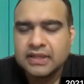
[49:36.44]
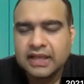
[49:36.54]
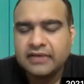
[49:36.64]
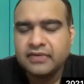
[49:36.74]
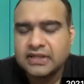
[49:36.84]

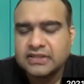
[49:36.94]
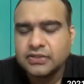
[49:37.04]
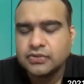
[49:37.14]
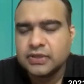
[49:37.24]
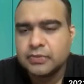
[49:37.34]
even as a
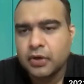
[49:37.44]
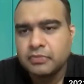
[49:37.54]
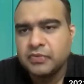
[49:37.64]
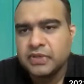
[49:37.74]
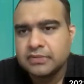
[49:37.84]
user,
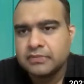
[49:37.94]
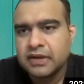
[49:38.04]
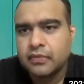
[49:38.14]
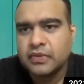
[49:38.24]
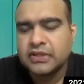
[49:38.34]
probably with
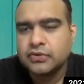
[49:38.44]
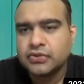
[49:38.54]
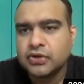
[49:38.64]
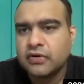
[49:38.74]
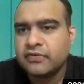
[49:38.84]
the
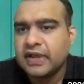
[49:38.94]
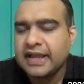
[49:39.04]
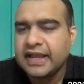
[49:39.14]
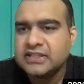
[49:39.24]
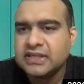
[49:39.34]
notion of
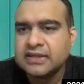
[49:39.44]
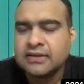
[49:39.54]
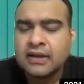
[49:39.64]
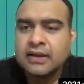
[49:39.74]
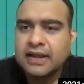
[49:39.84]
engaging,
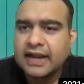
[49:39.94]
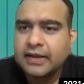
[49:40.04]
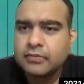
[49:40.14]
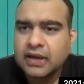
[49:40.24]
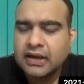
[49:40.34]

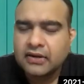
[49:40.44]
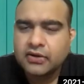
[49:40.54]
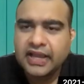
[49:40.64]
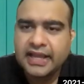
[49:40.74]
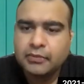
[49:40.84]

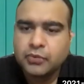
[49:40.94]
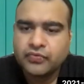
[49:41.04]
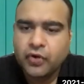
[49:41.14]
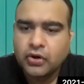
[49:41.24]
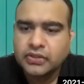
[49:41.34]
gaining more
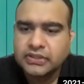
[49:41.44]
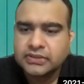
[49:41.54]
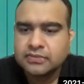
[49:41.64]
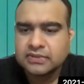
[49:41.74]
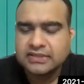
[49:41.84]

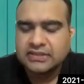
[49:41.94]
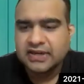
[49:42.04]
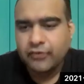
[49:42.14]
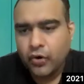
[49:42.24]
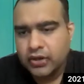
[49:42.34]
followers. There's a
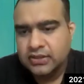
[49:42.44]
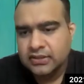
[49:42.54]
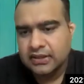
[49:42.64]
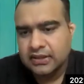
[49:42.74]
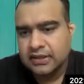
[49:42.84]
reward
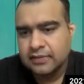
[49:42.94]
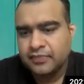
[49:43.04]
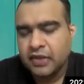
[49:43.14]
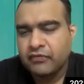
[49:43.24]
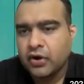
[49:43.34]

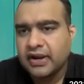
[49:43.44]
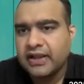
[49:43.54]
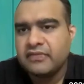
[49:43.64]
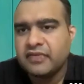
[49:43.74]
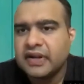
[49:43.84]
for
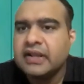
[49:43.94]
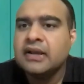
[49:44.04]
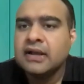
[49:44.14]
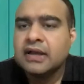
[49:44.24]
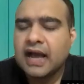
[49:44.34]
every
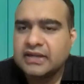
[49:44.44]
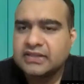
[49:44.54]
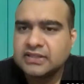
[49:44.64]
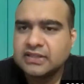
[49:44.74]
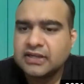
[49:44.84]

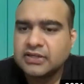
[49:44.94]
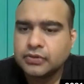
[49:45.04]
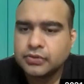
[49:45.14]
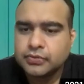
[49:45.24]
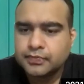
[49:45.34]
action that you do.